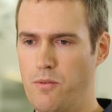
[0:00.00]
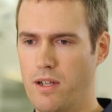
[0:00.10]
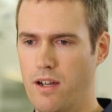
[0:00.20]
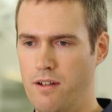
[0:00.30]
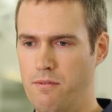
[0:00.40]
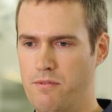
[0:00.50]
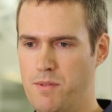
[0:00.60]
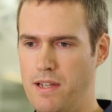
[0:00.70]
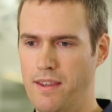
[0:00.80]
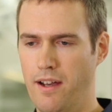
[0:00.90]
we can't
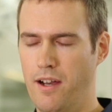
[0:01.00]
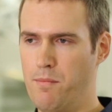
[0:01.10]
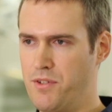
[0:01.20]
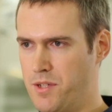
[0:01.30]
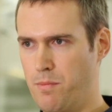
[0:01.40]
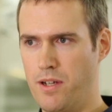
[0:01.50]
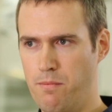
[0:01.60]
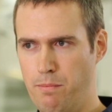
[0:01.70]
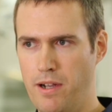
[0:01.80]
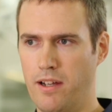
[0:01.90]
speed that up just by
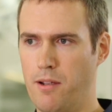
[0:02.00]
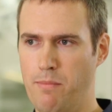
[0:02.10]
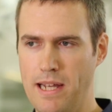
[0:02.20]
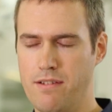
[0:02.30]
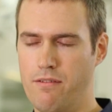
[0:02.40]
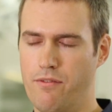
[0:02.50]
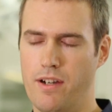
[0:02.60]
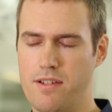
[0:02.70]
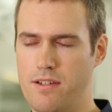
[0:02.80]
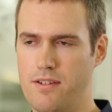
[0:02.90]
buying a better and
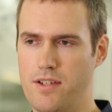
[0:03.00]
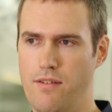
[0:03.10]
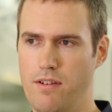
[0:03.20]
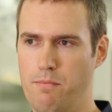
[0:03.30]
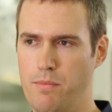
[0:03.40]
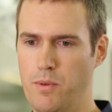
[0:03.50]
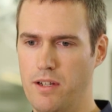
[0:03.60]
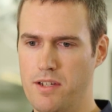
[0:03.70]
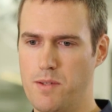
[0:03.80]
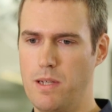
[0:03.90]
faster server, but we
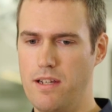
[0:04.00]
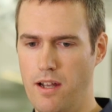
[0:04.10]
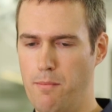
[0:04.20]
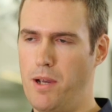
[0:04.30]
can speed it up by